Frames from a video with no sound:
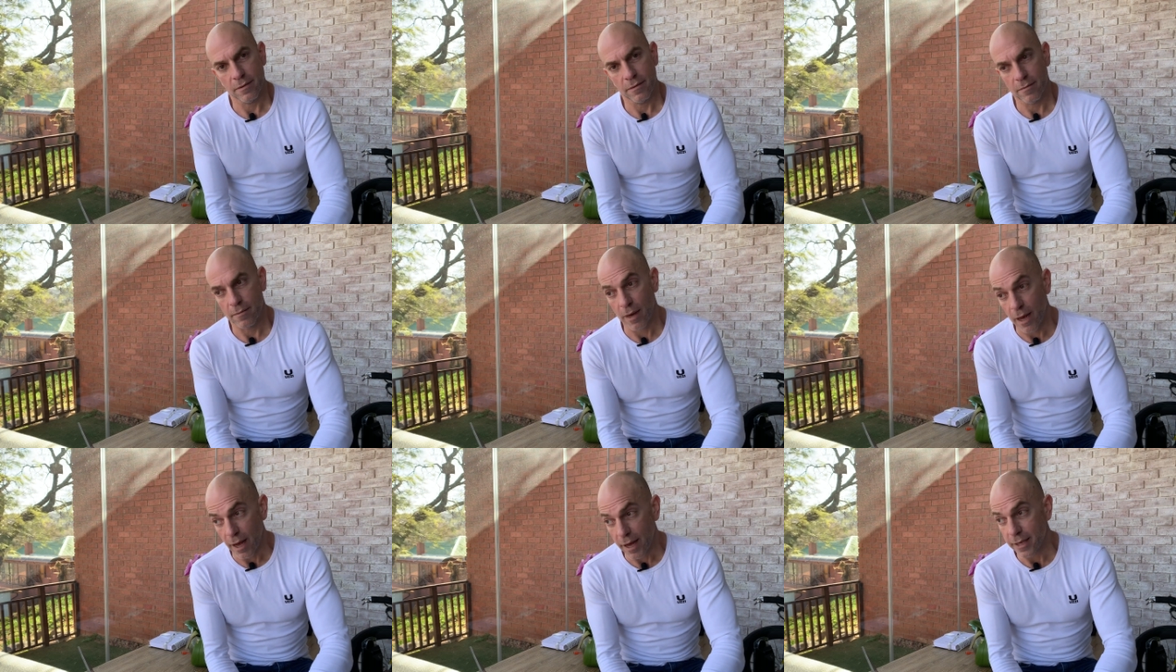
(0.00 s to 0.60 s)

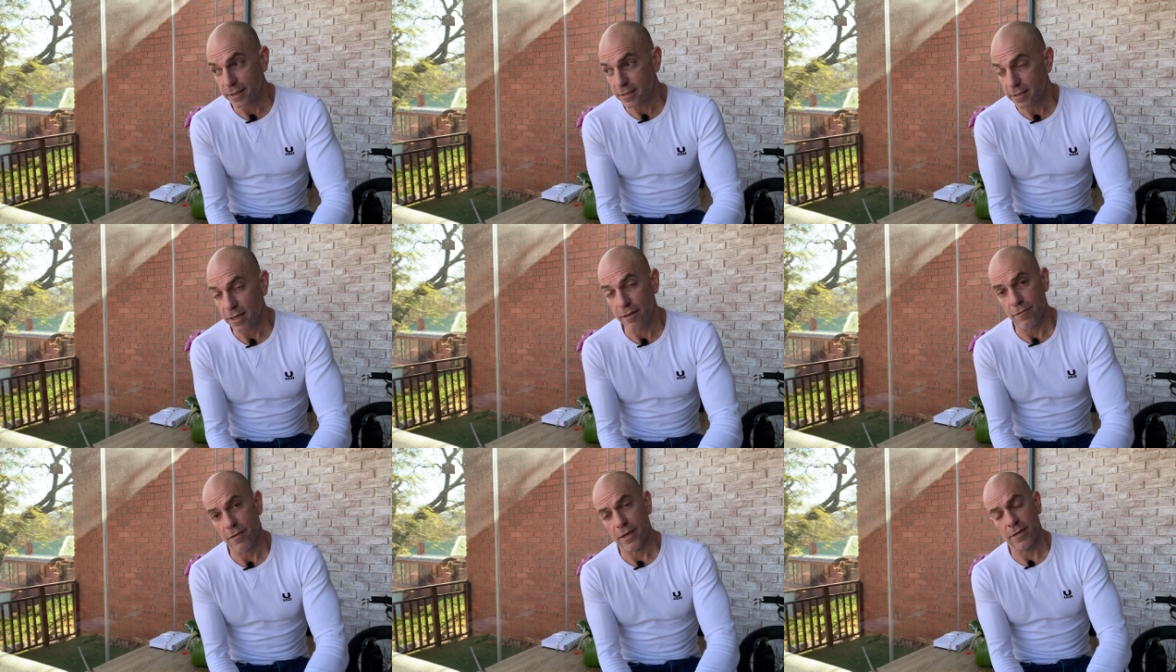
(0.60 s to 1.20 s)
My iron is
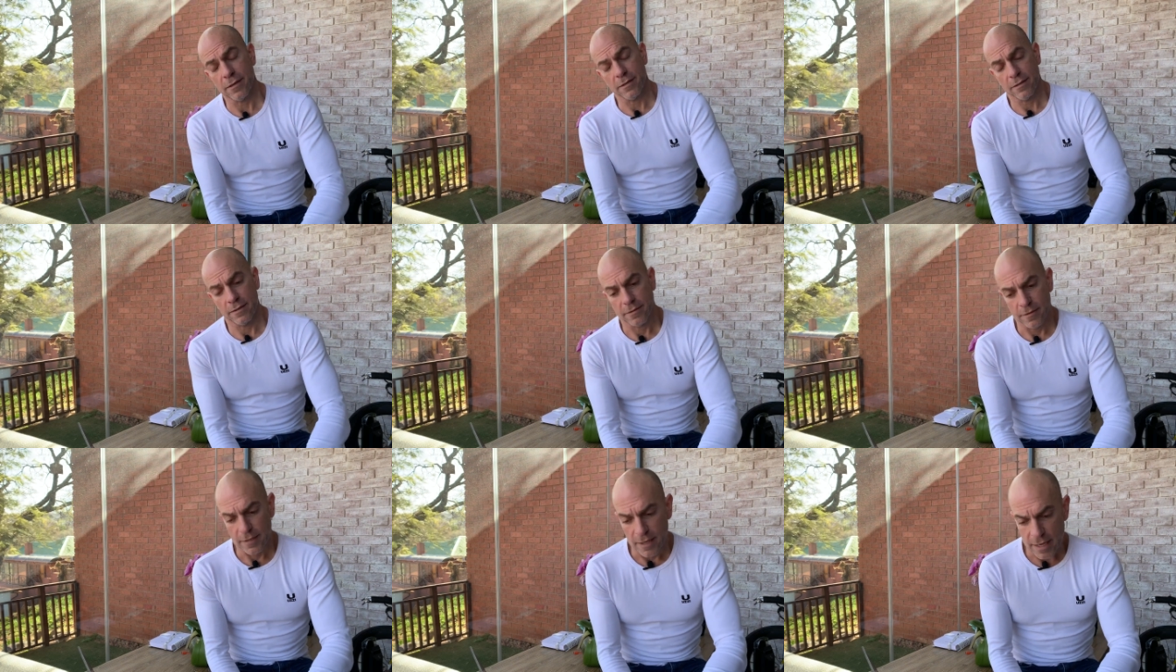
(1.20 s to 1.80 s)
elevated.
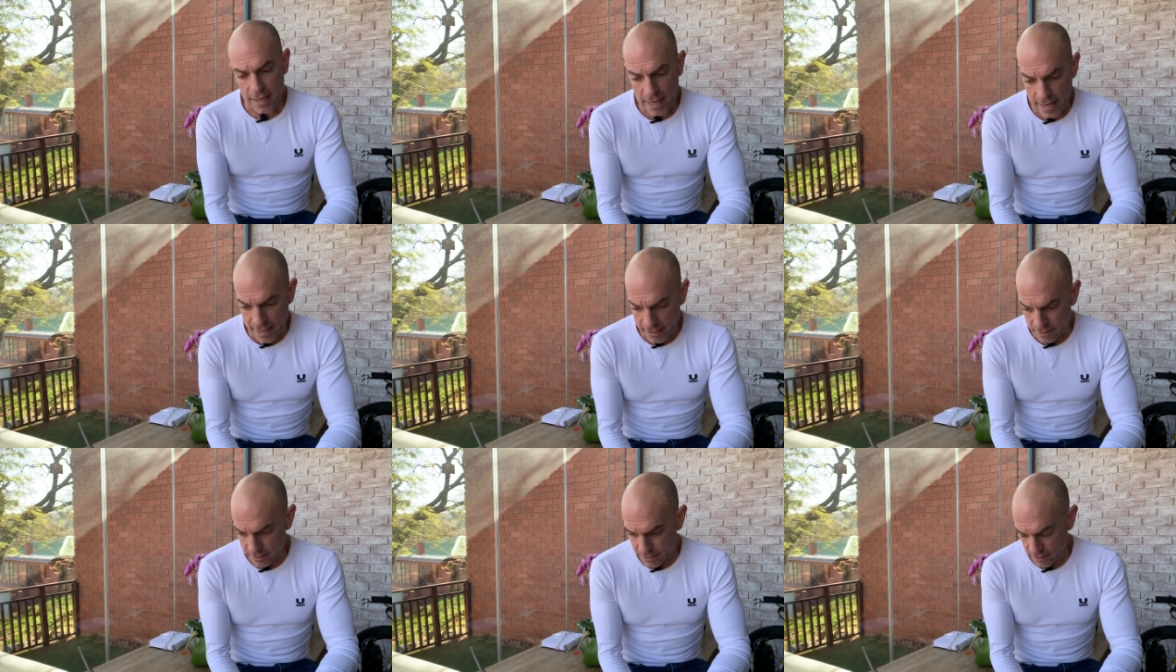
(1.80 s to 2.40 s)

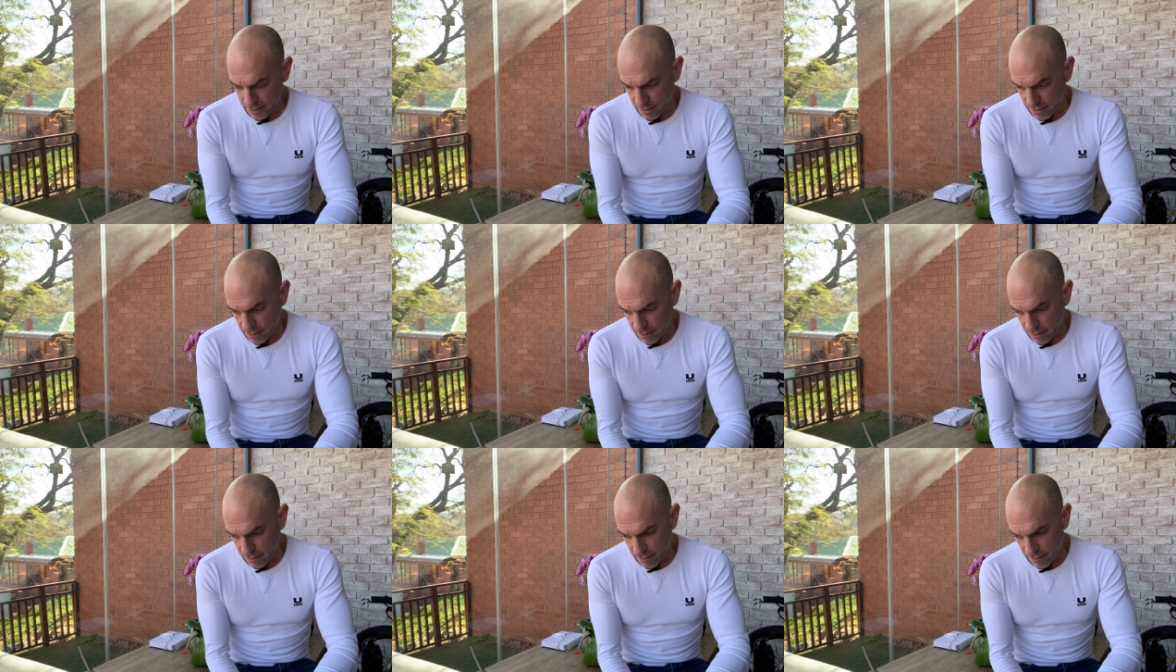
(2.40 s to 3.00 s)
And
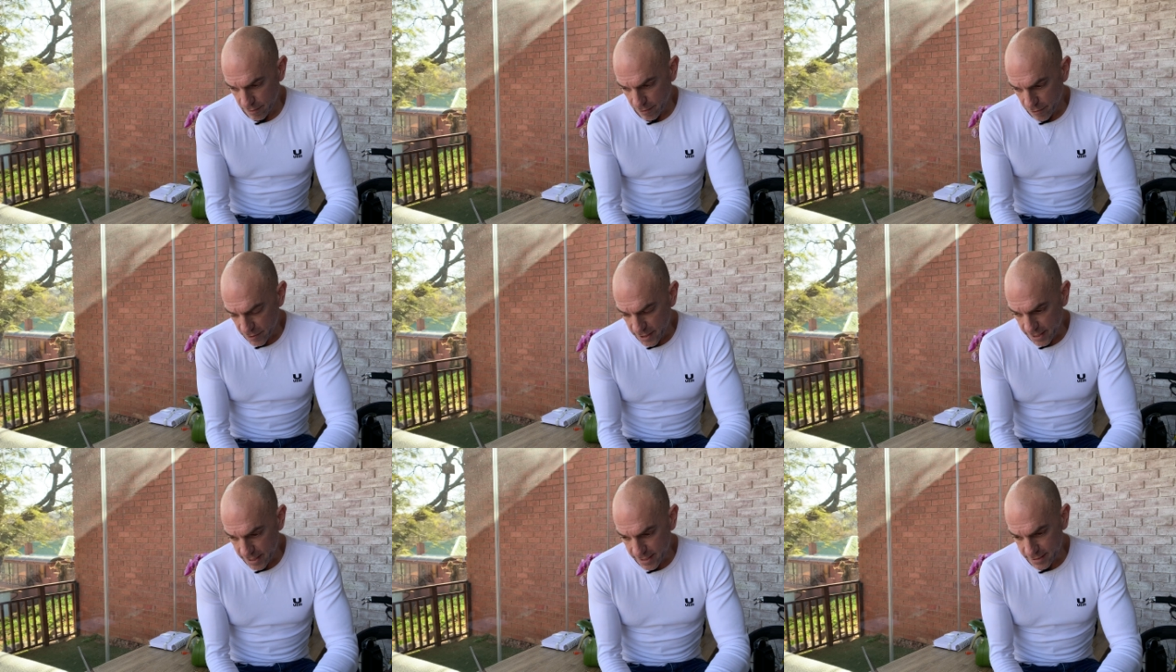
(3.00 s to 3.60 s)
the
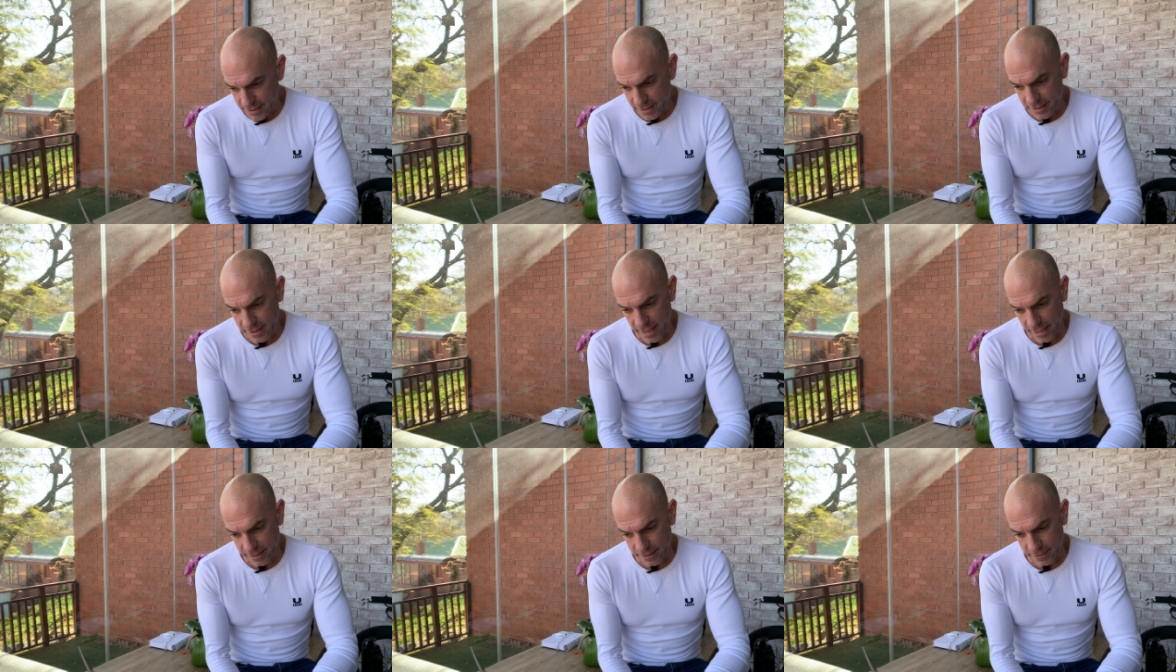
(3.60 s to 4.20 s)
thing is, is
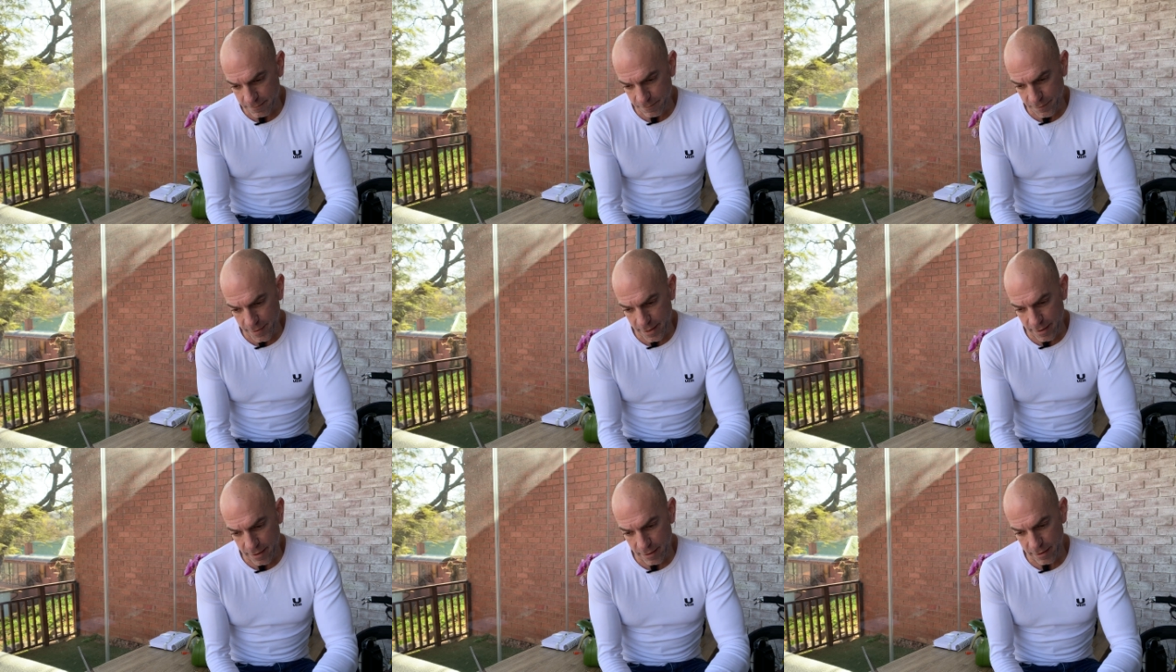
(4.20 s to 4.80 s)
that,
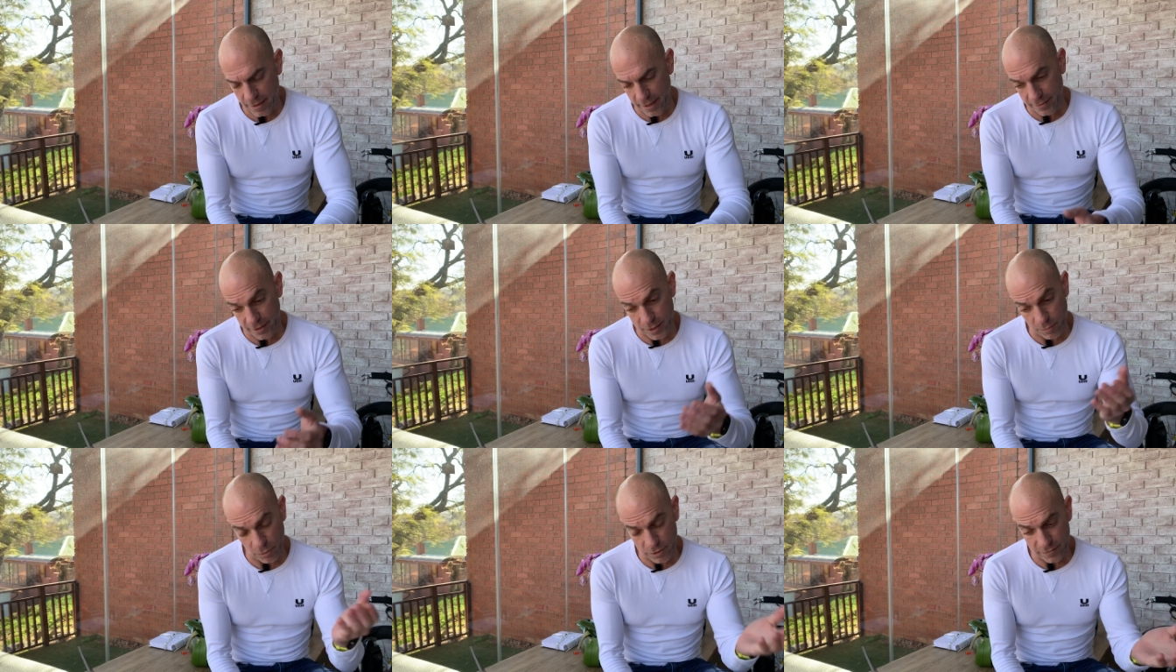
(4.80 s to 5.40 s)
and the
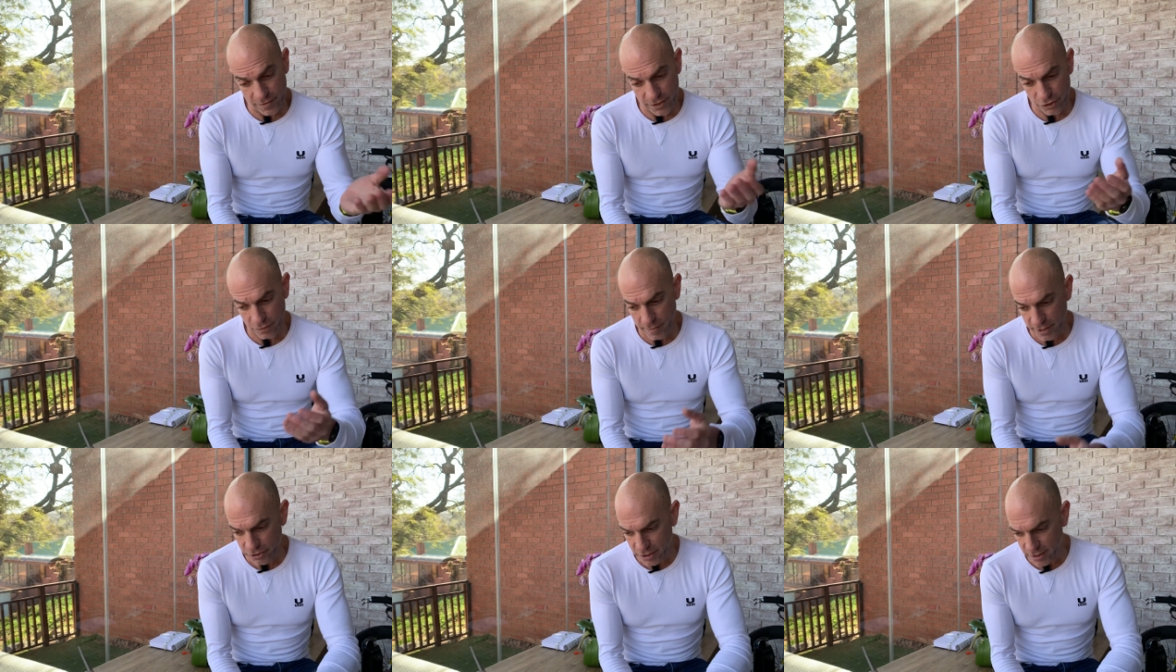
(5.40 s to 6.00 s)
sports physician
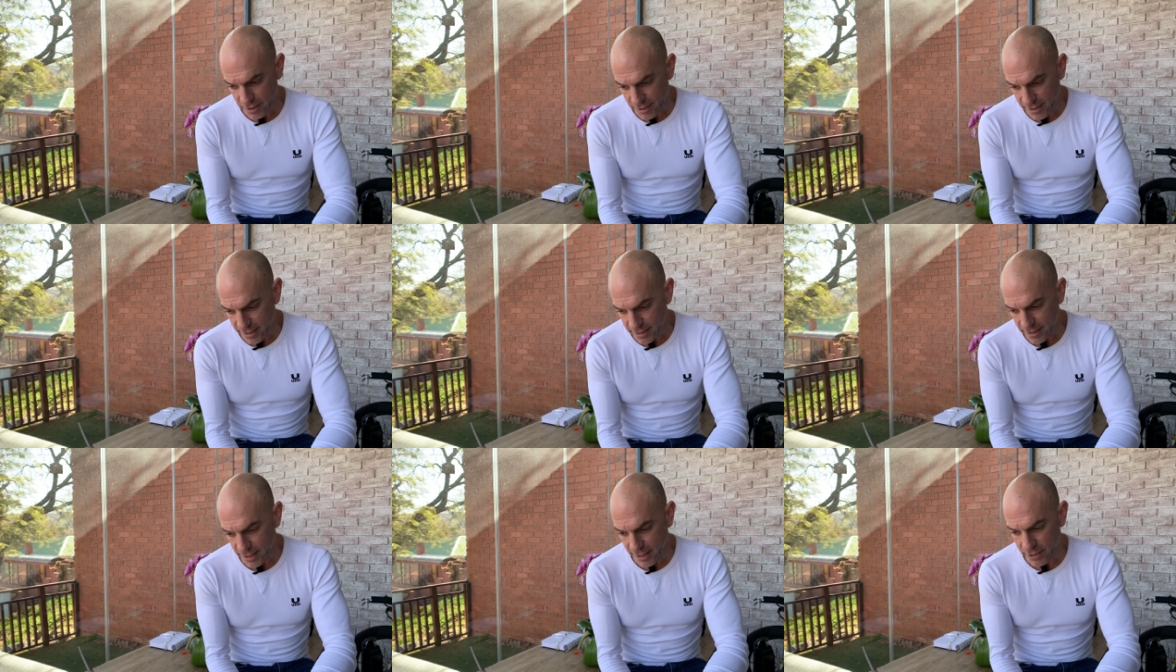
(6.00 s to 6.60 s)
mentioned this
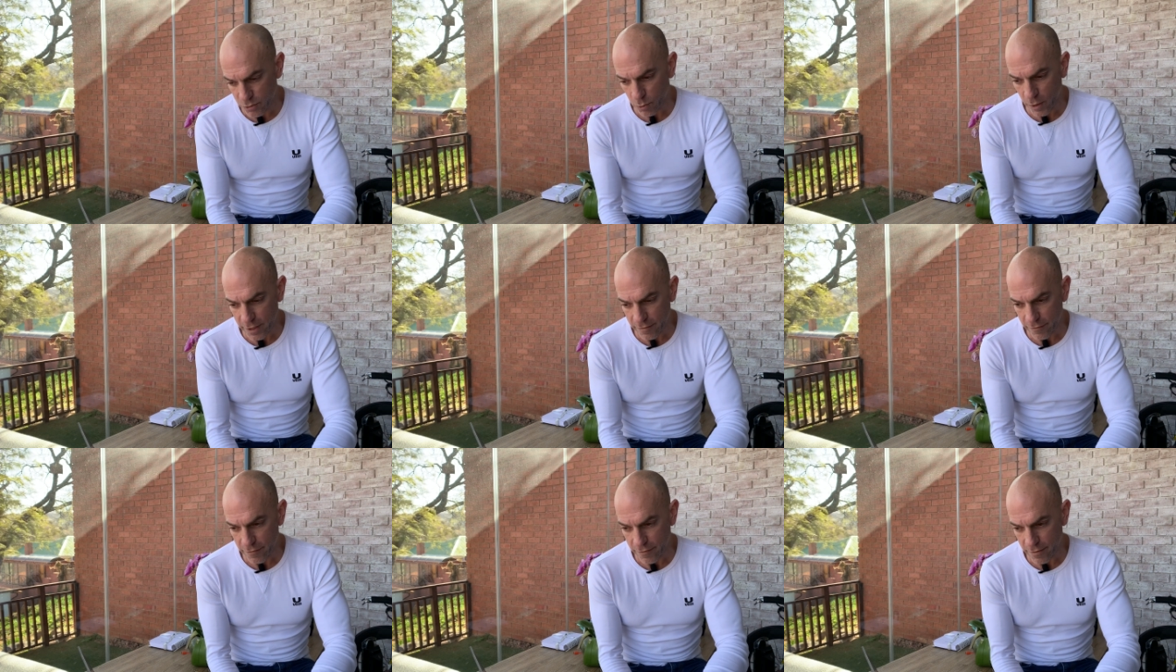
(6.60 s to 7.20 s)
yesterday, is one
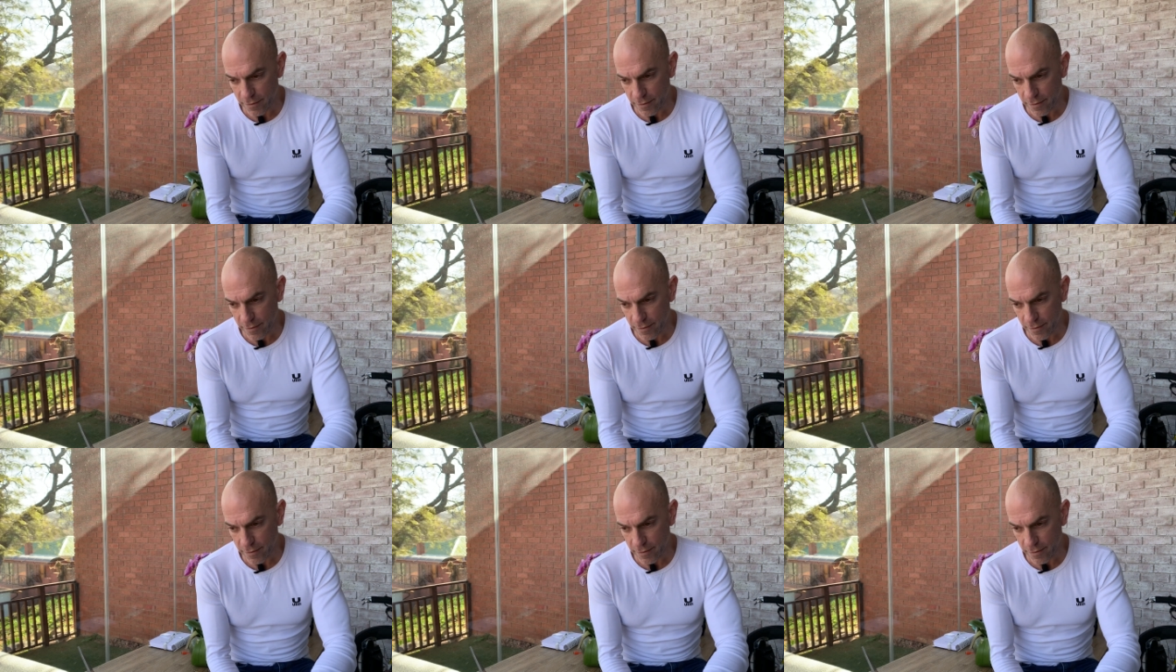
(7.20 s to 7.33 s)
of